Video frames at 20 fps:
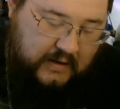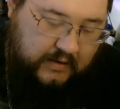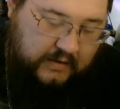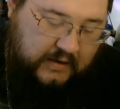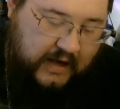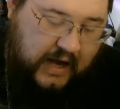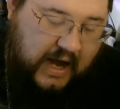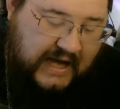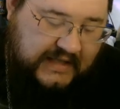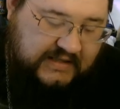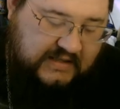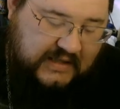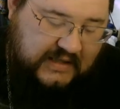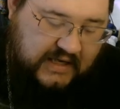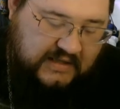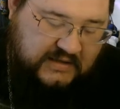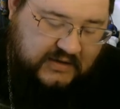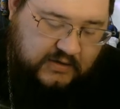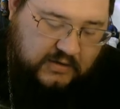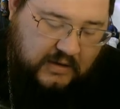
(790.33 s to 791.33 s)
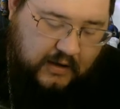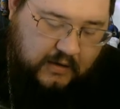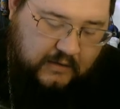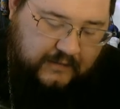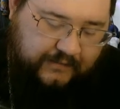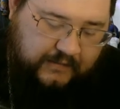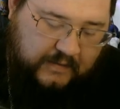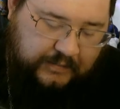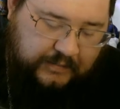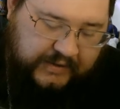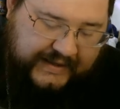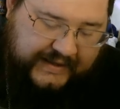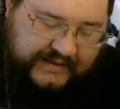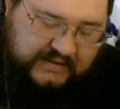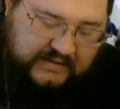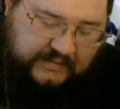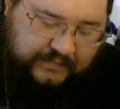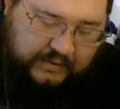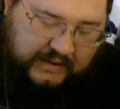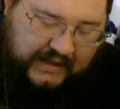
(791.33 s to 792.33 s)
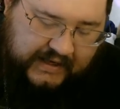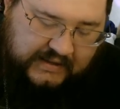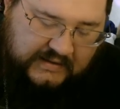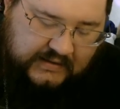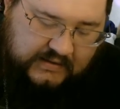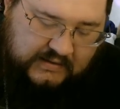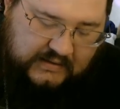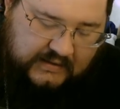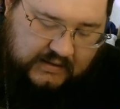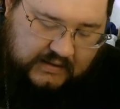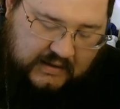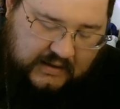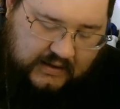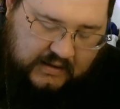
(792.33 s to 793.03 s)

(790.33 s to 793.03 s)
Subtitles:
The gods thus drove from place to place.